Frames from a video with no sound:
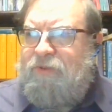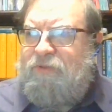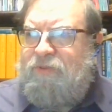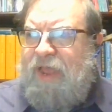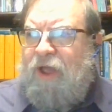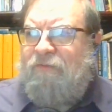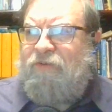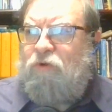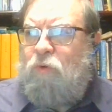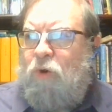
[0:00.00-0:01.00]
they
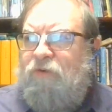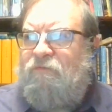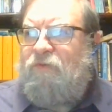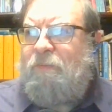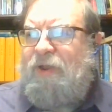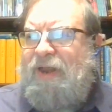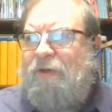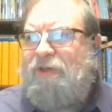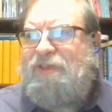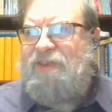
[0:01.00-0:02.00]
often quoted from an
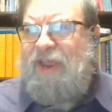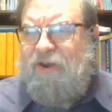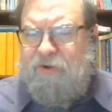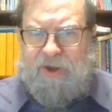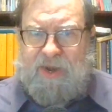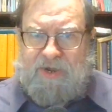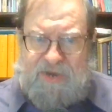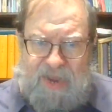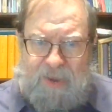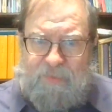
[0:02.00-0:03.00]
Alexandrian
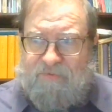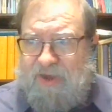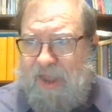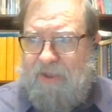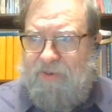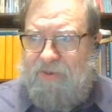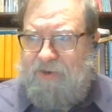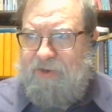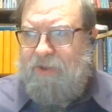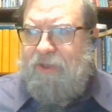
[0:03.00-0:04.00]
type of
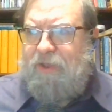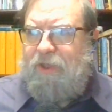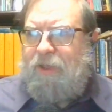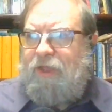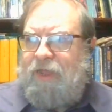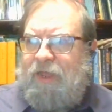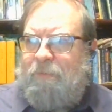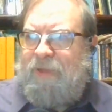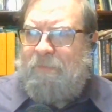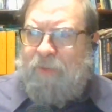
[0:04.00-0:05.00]
text.
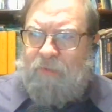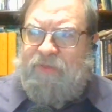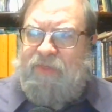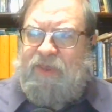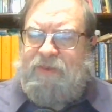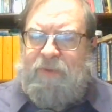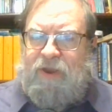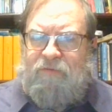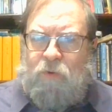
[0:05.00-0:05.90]
And both of these men, of